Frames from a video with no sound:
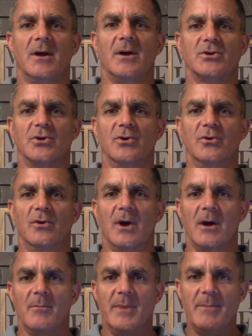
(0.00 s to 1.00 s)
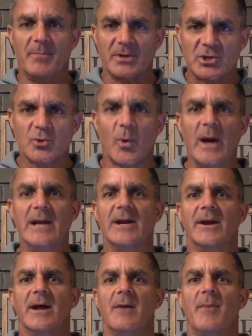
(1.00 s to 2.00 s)
to be
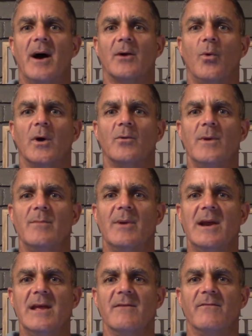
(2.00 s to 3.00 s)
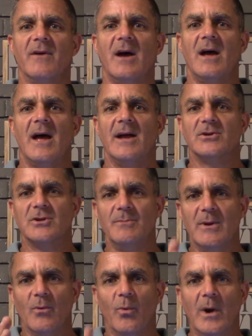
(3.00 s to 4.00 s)
persuaded about what we believe, and to
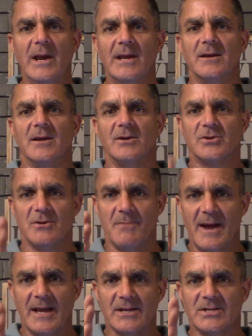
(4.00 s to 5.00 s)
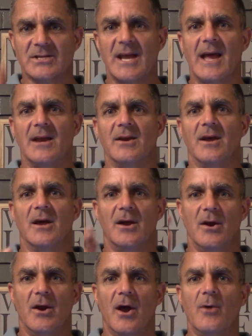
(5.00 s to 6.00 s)
be willing to make a stand,
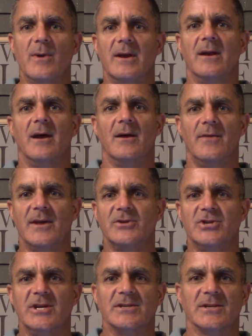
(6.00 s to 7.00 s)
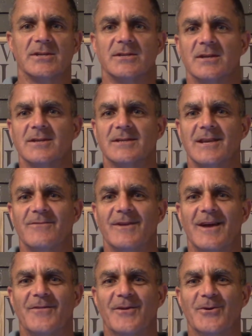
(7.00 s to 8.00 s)
knowing that Jesus is even
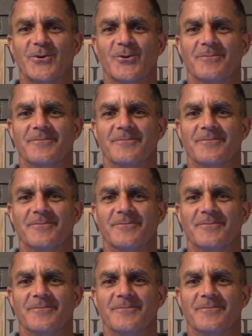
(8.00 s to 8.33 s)
at the door.